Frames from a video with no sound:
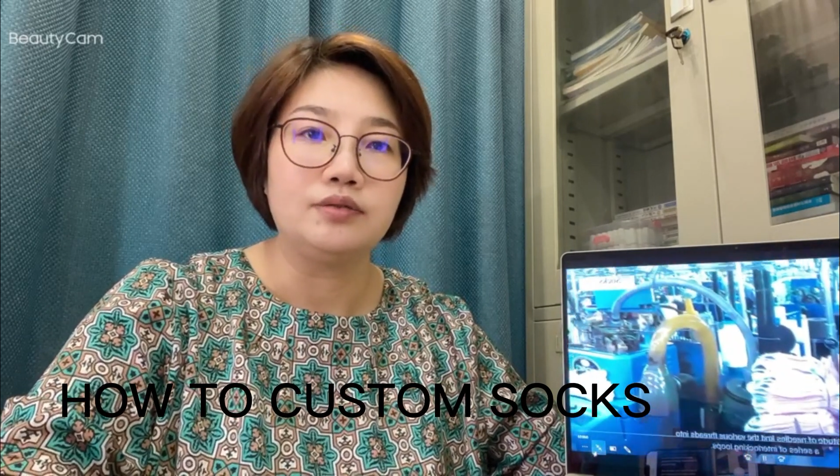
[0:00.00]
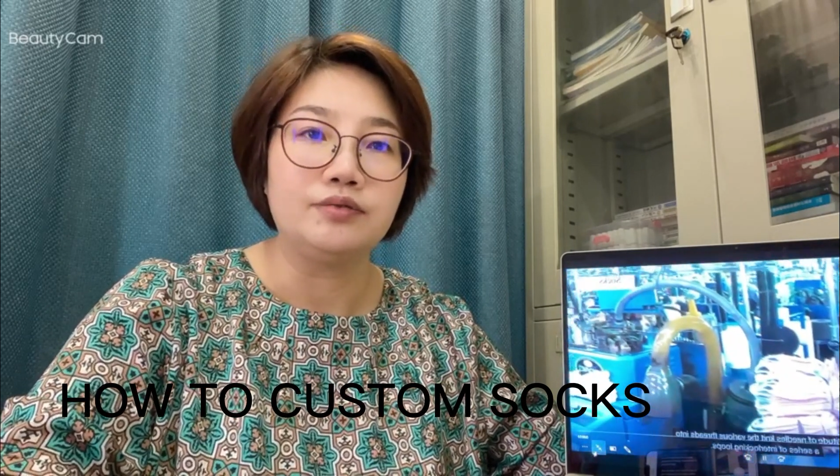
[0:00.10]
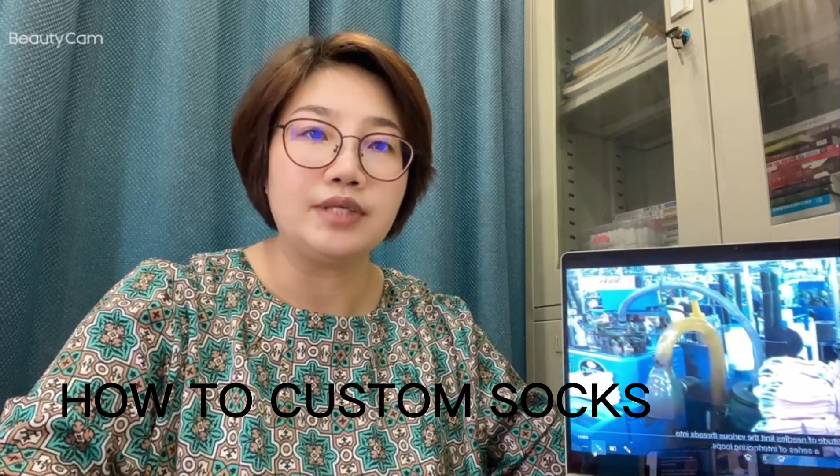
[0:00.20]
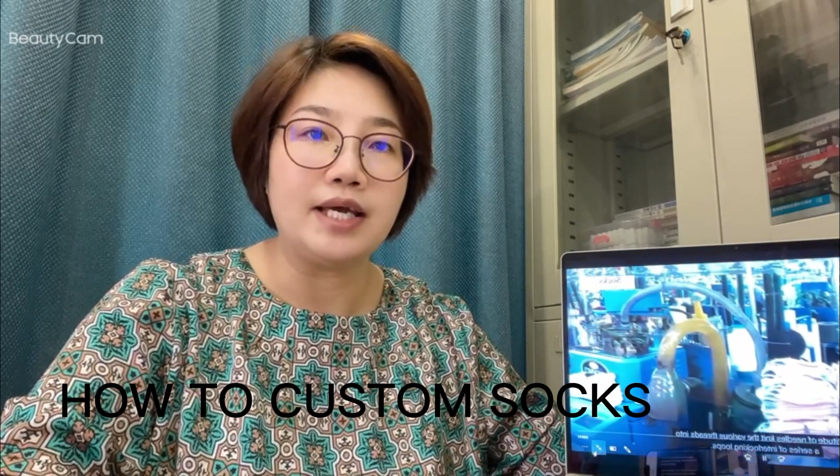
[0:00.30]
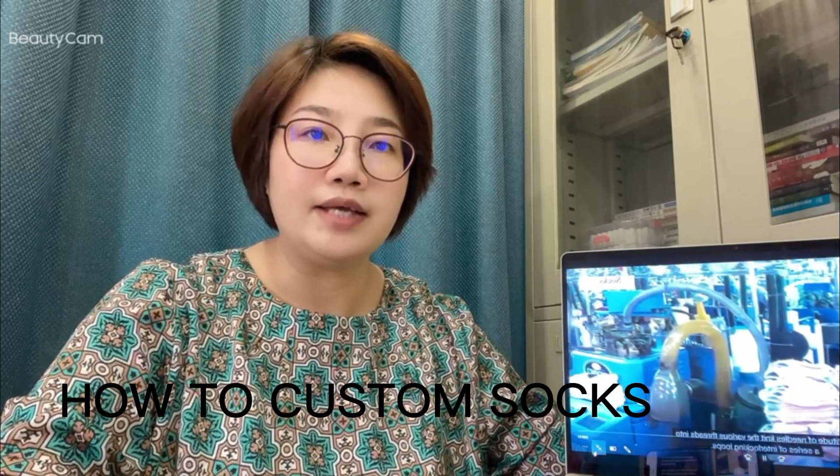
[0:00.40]

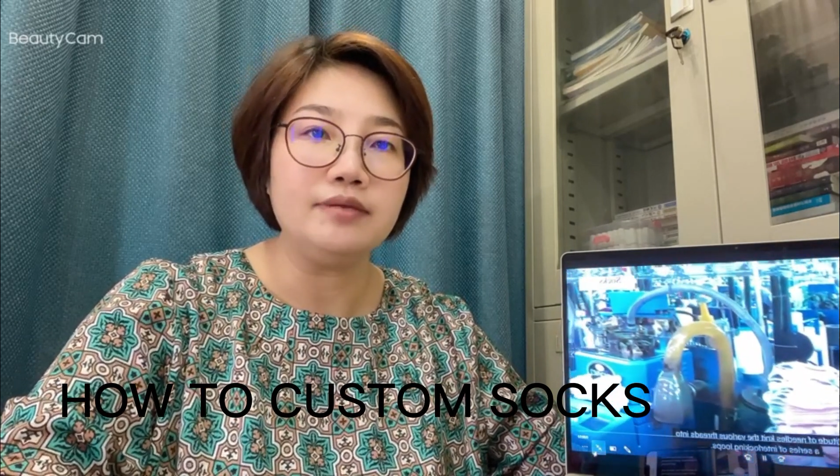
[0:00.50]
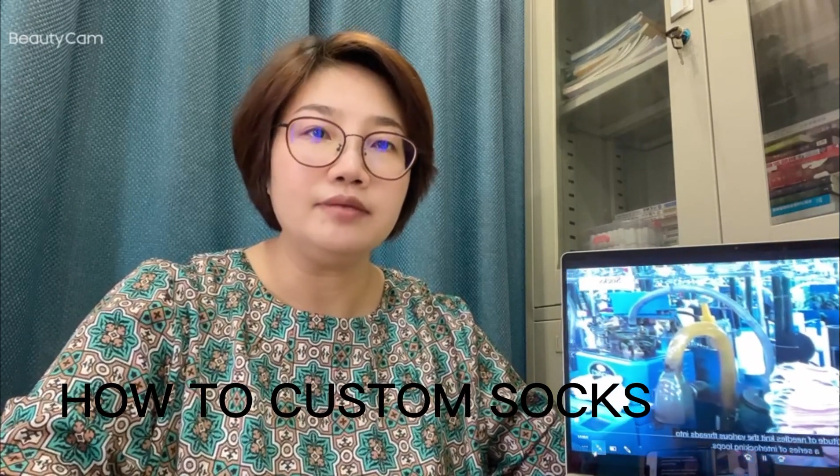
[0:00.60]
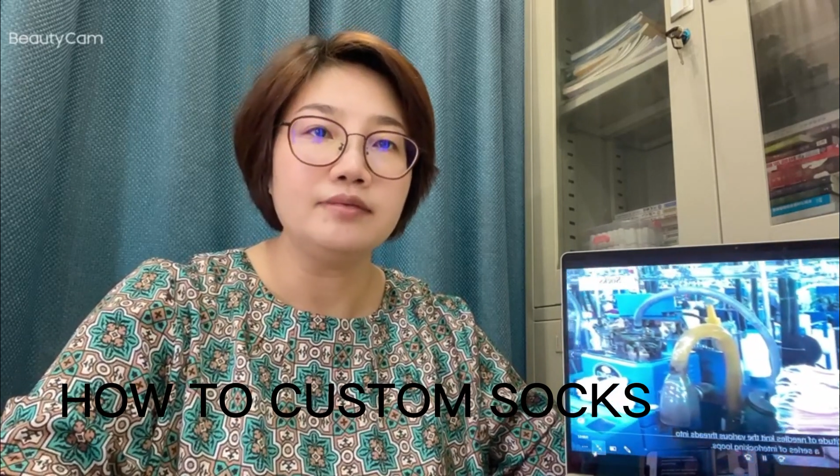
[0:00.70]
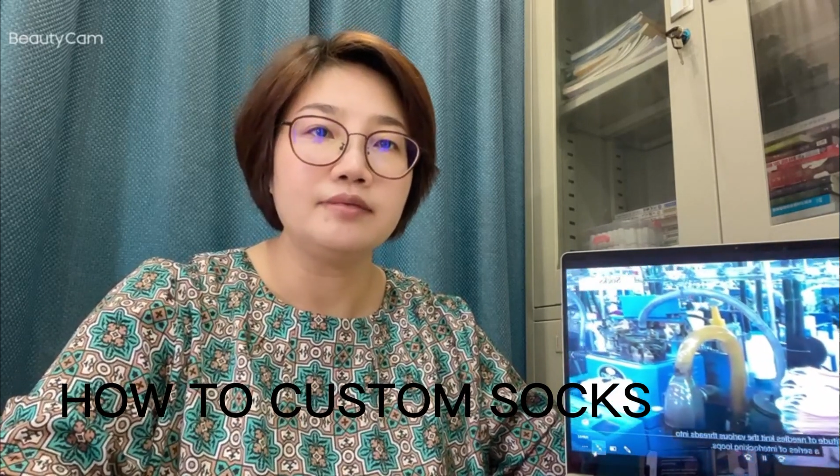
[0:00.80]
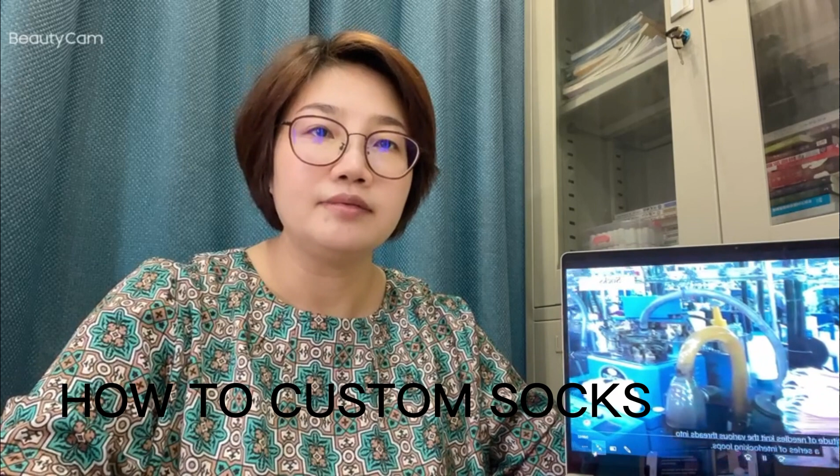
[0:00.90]
Then,
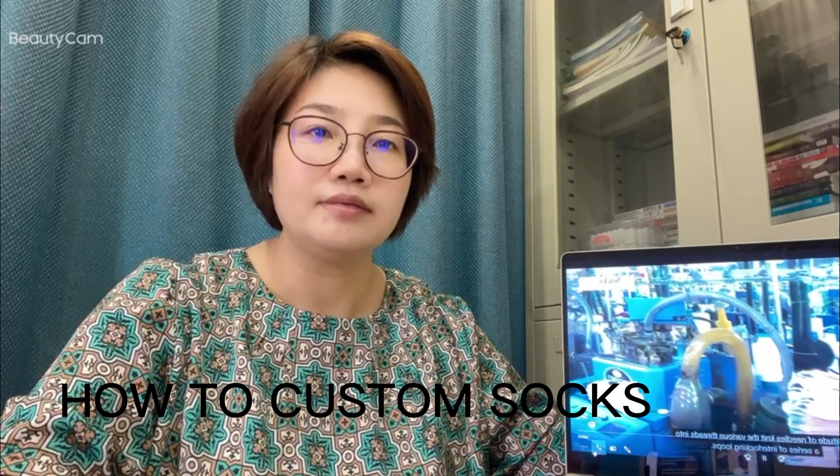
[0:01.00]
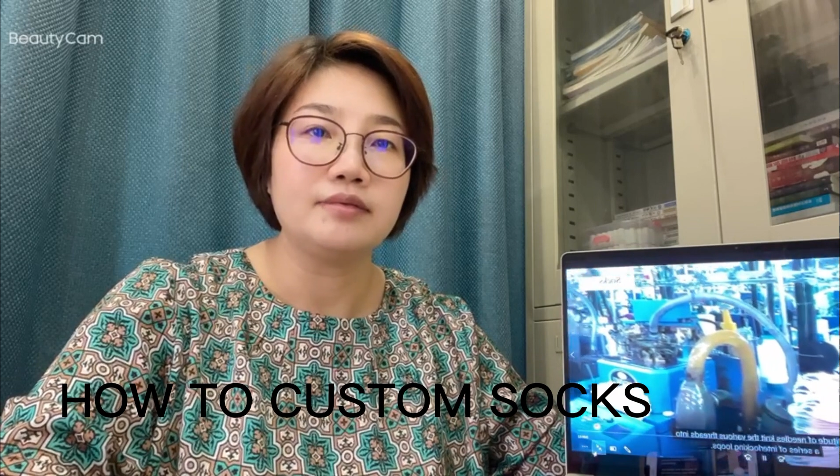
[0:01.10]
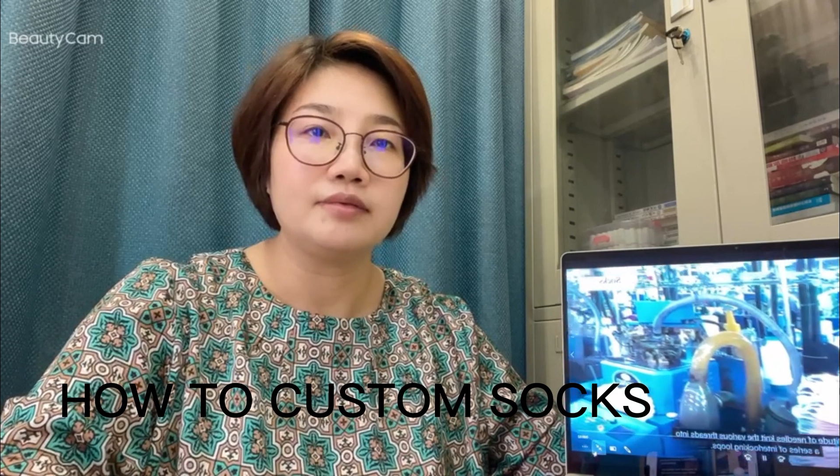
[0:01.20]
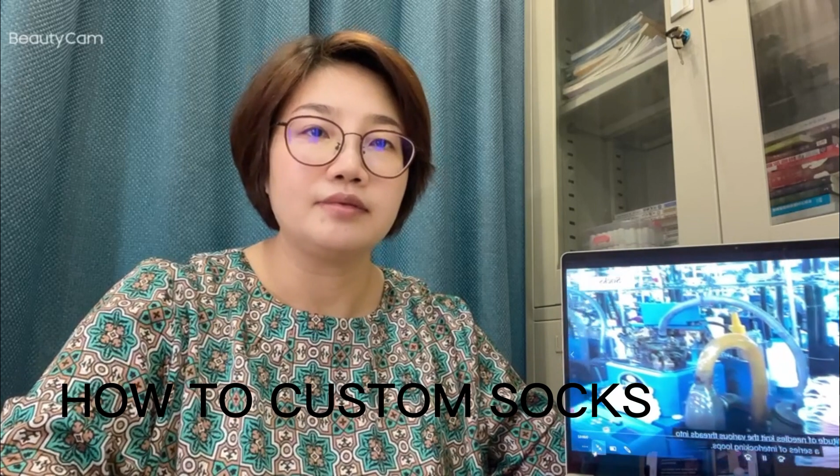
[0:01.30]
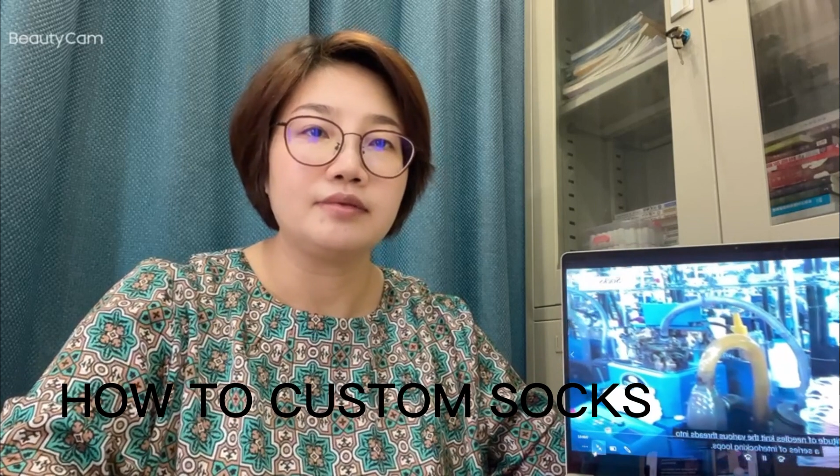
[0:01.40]

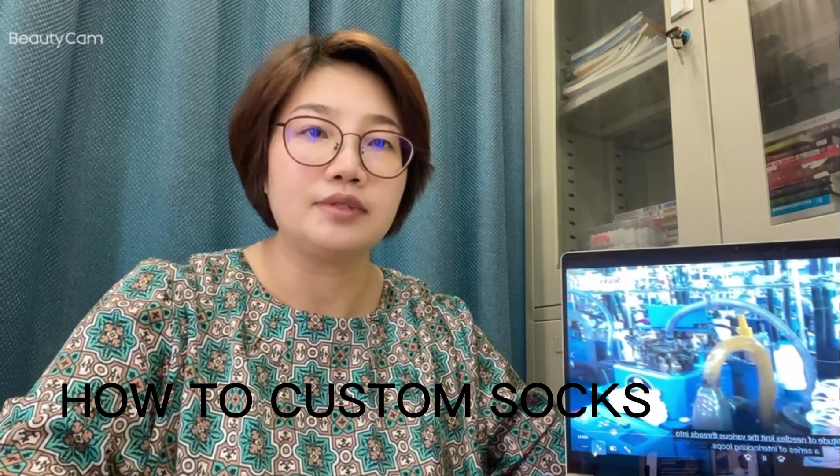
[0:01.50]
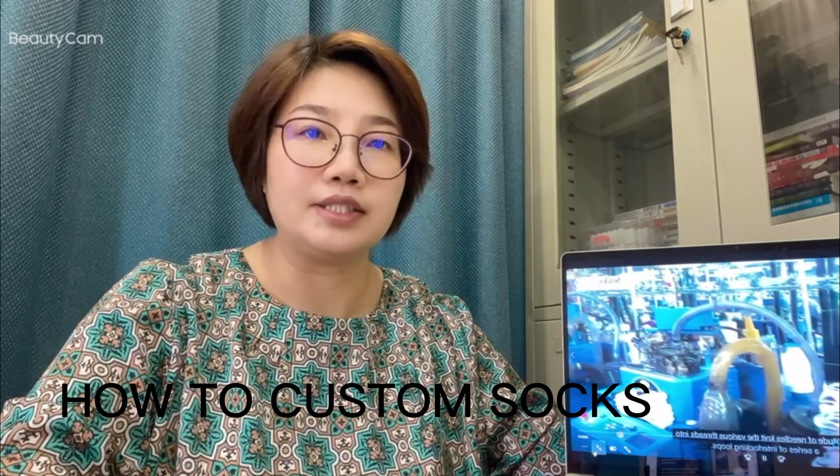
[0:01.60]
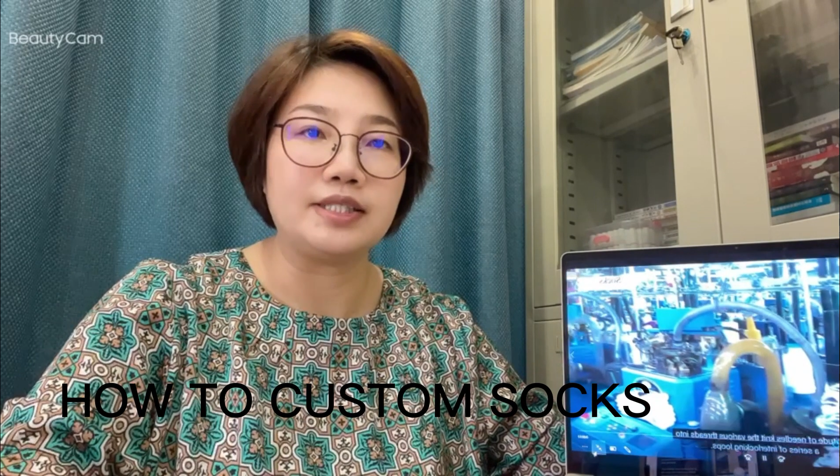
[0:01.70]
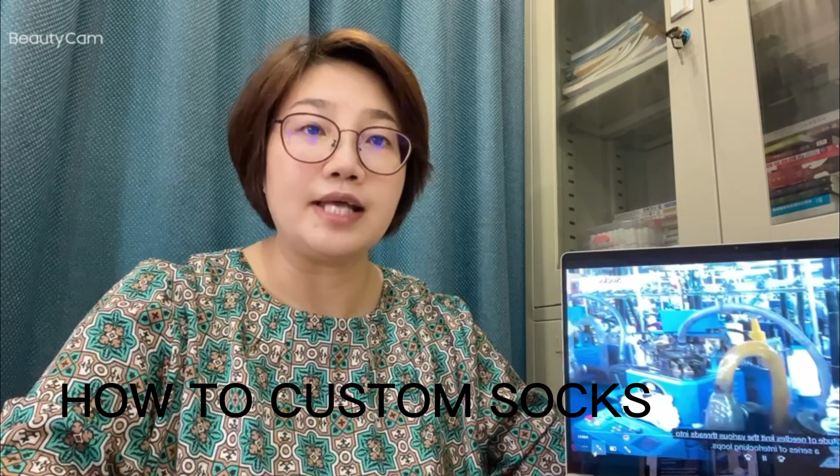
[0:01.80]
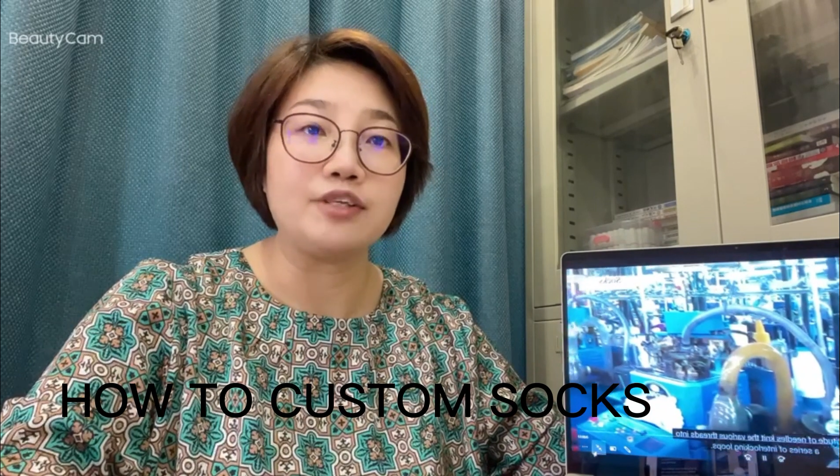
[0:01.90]

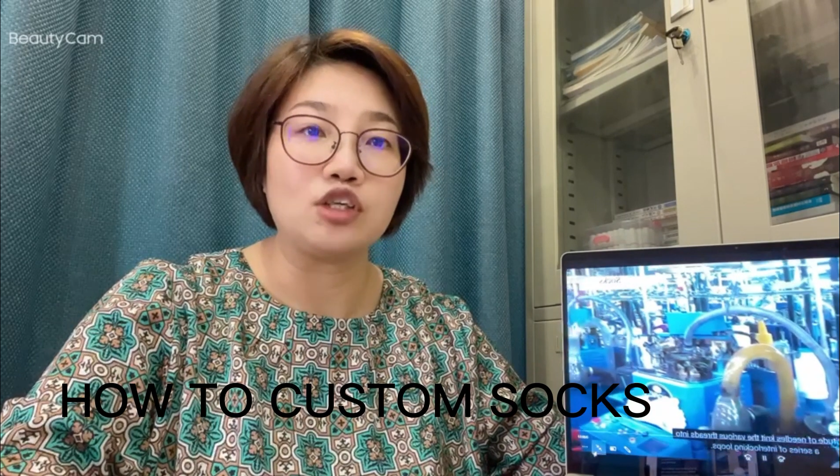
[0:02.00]
design